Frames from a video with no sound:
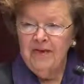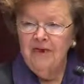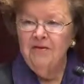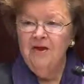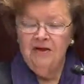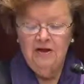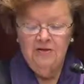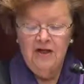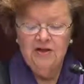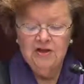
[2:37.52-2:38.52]
and they
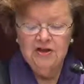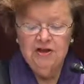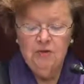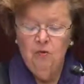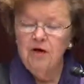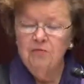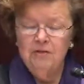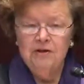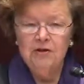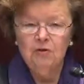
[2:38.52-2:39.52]
then see what it
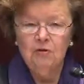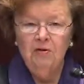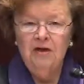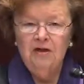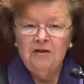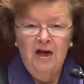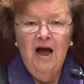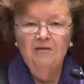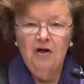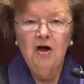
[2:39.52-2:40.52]
means really to
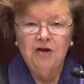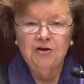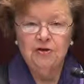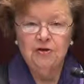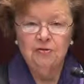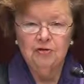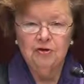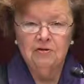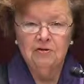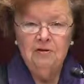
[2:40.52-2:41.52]
have a
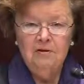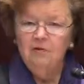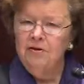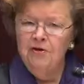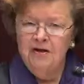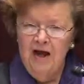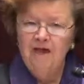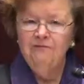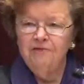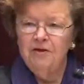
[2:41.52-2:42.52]
constitution where you can
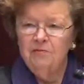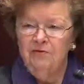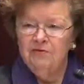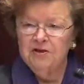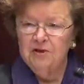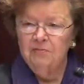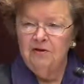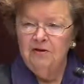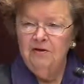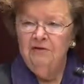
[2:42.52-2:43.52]
have freedom of
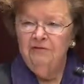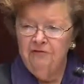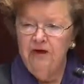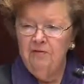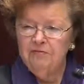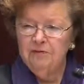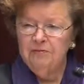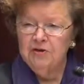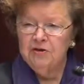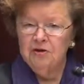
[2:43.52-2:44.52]
assembly, freedom of
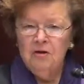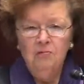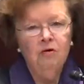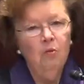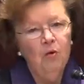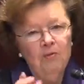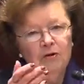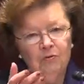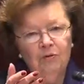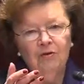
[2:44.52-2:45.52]
speech, where
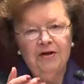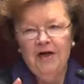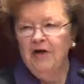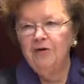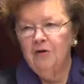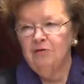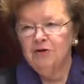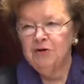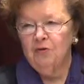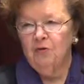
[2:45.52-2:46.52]
women really can go to
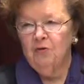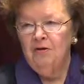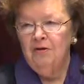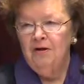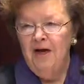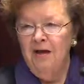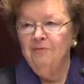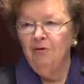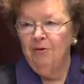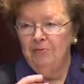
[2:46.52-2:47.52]
school
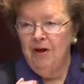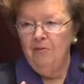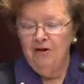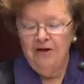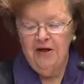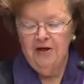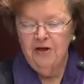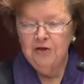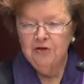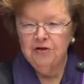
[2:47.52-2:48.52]
and really be able to get
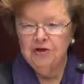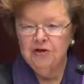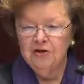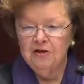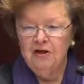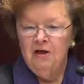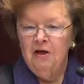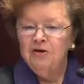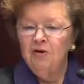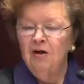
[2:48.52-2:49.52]
an education.
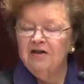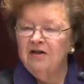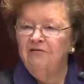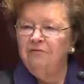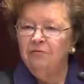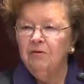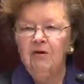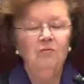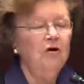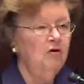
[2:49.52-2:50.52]
So I see if you
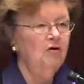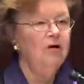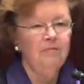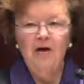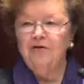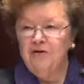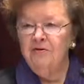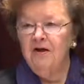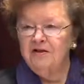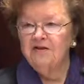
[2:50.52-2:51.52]
really want to learn about the
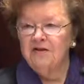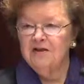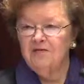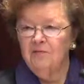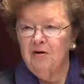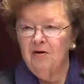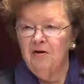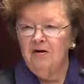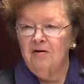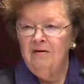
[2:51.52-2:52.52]
United States of
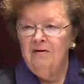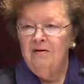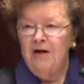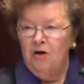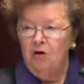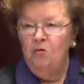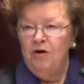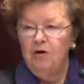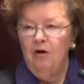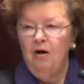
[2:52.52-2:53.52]
America and who
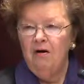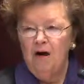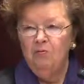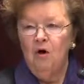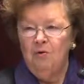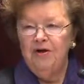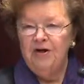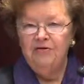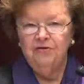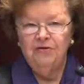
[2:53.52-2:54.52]
we are and what we
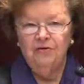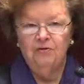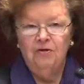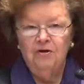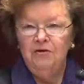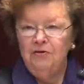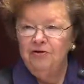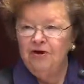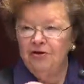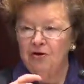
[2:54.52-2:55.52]
need to do, you
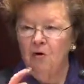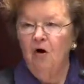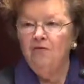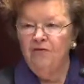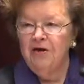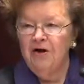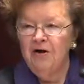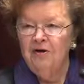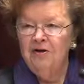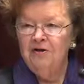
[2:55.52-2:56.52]
need to go over
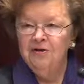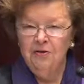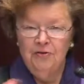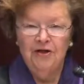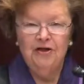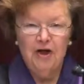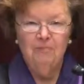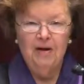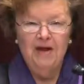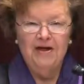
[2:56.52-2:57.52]
there so you can come
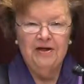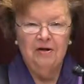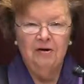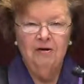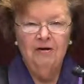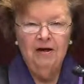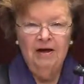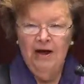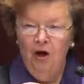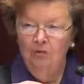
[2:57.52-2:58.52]
back here
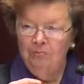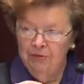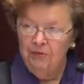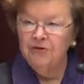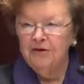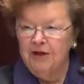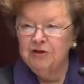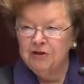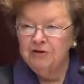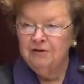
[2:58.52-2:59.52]
and help build a
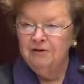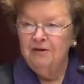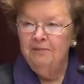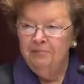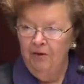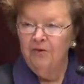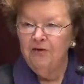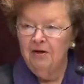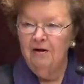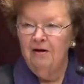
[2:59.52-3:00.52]
nation, build
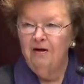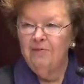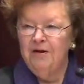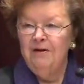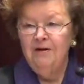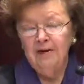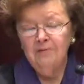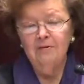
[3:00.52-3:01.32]
an economy, and